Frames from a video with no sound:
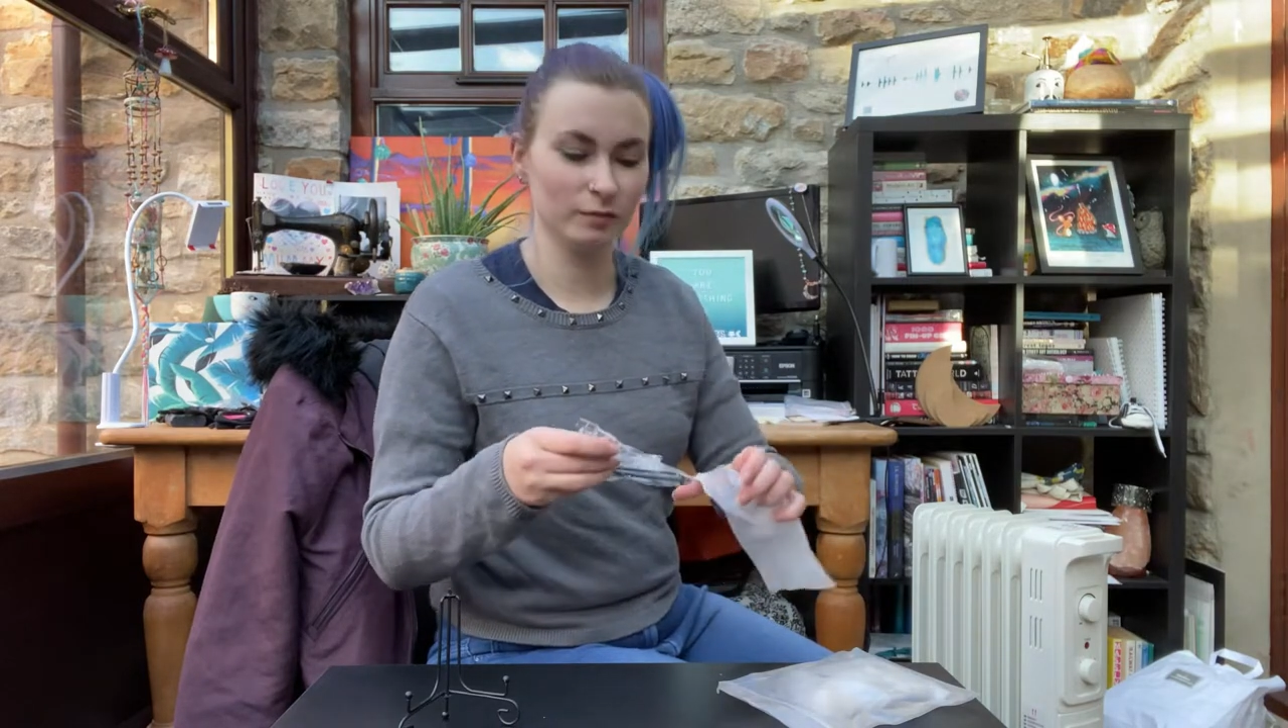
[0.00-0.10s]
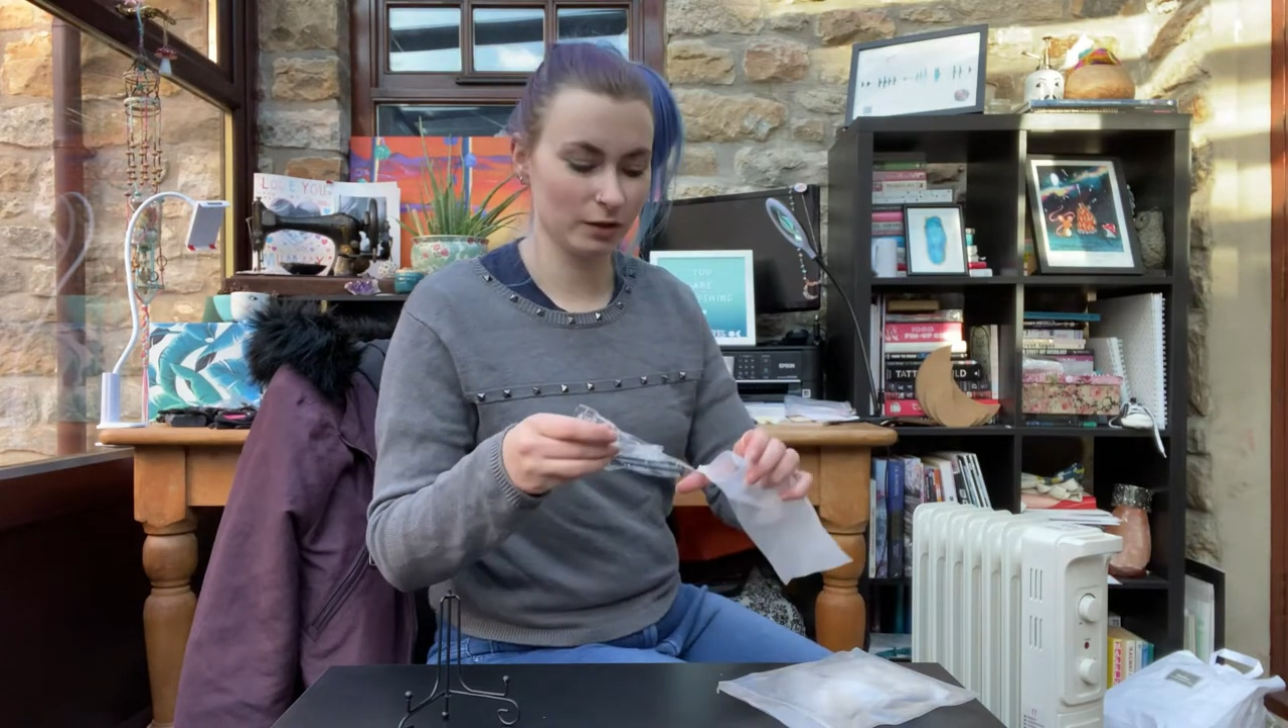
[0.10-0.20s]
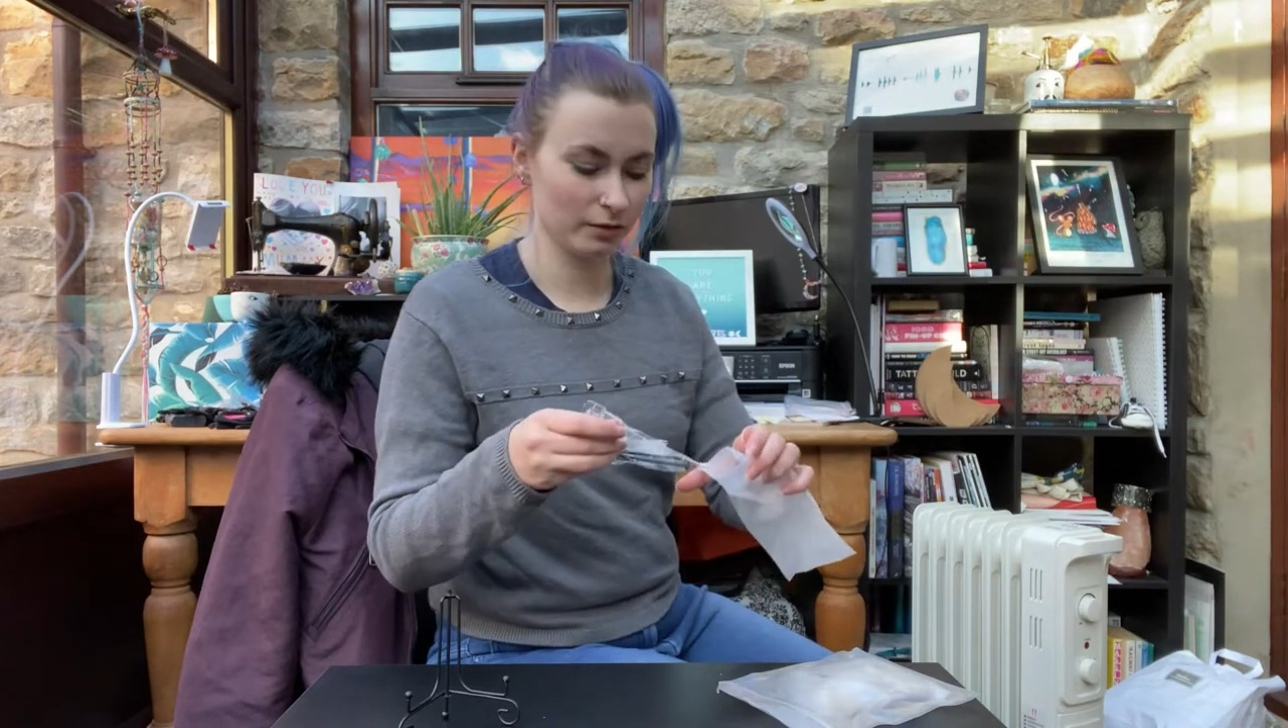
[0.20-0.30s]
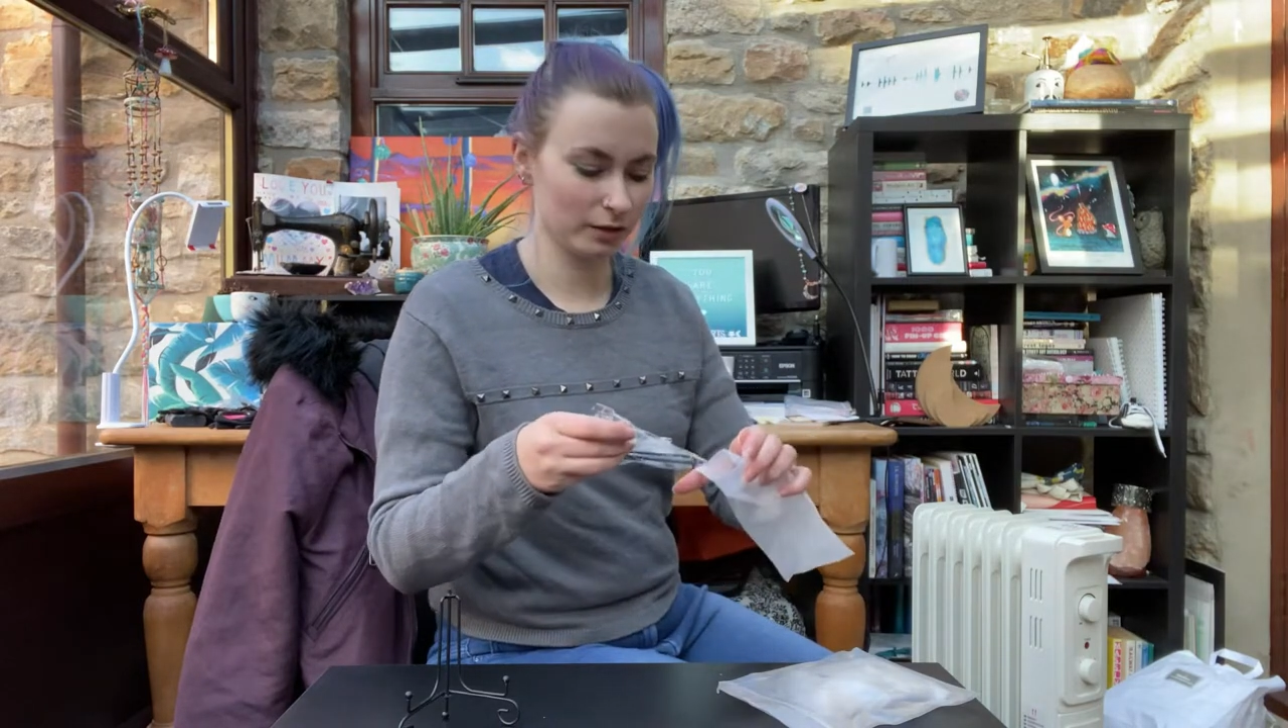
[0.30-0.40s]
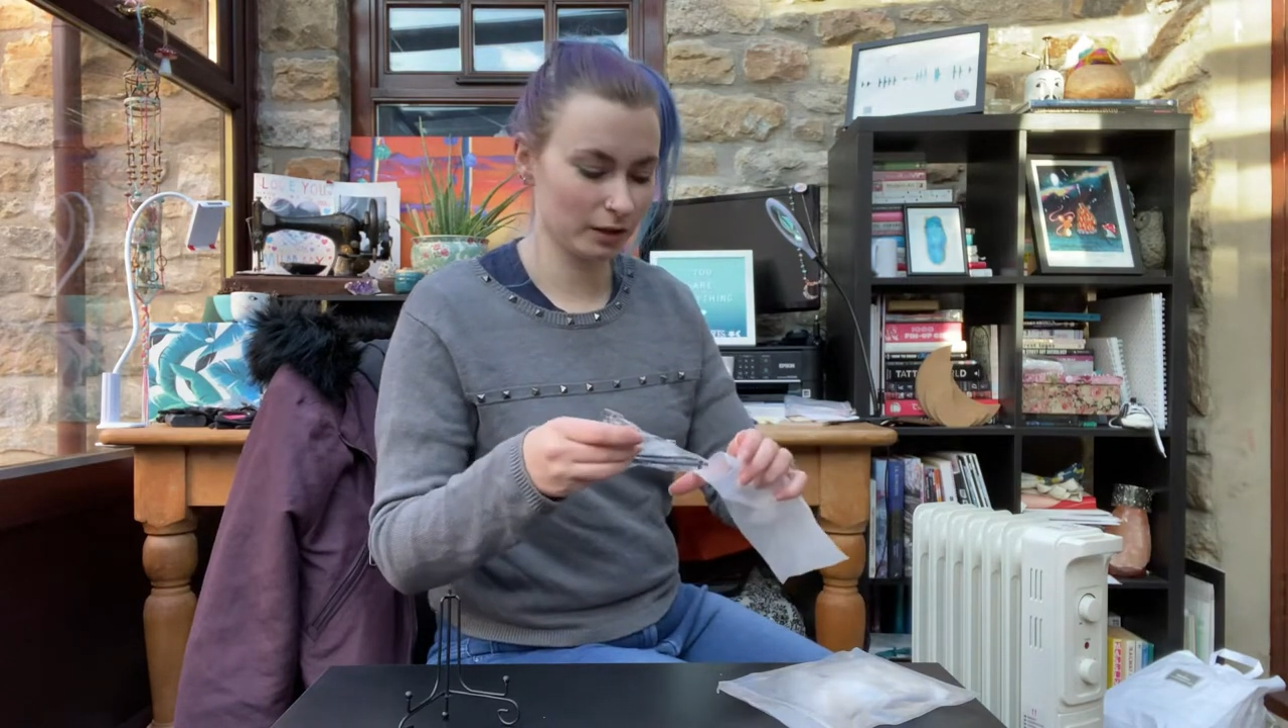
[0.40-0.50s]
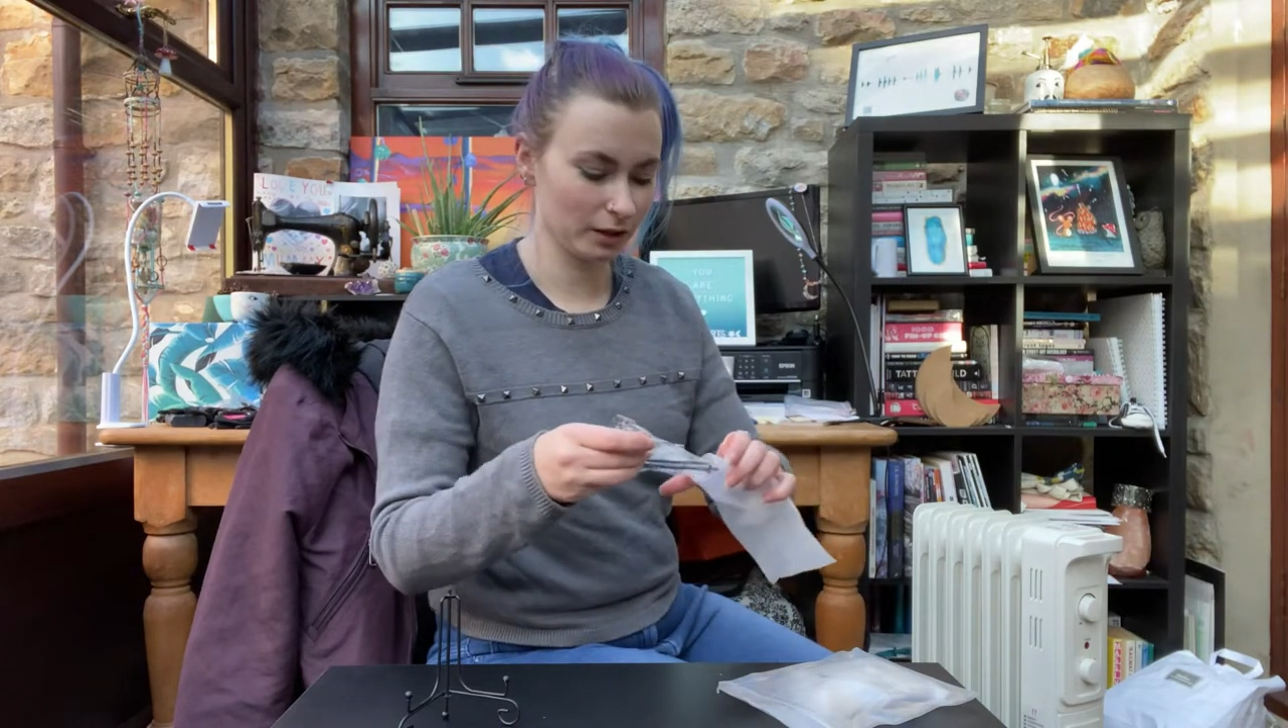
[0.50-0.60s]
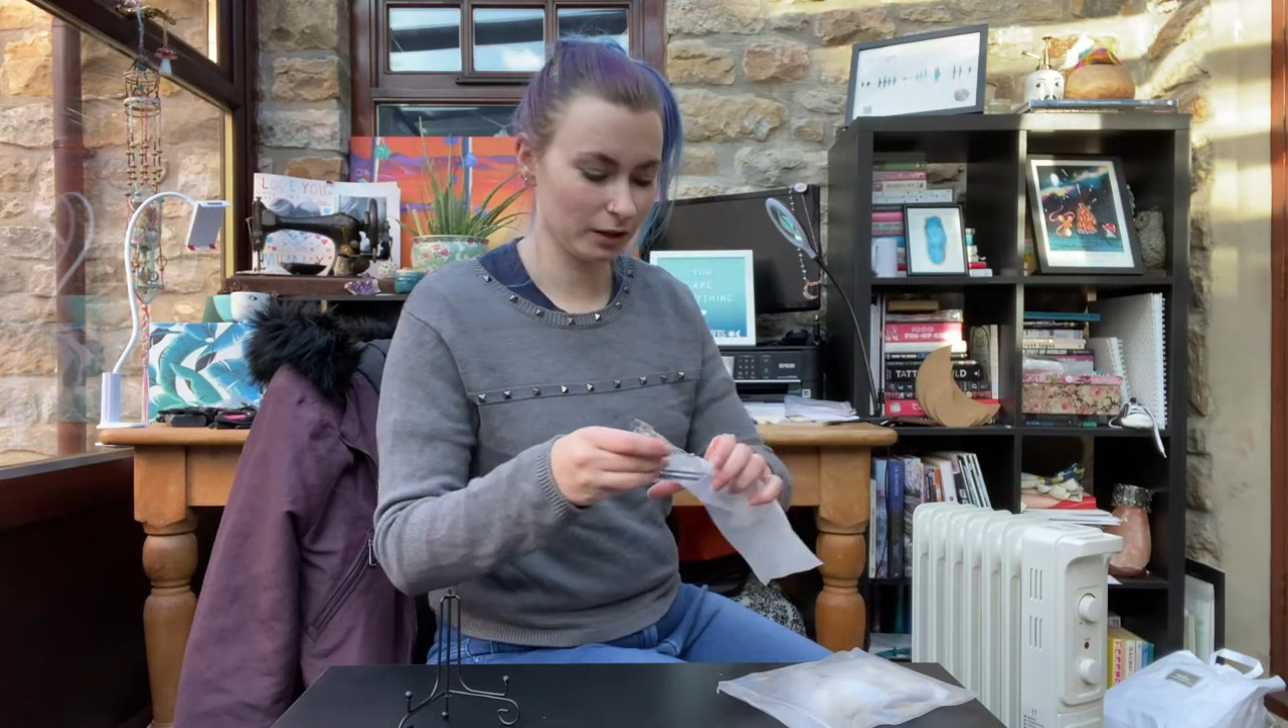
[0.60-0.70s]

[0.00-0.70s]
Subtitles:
doing is going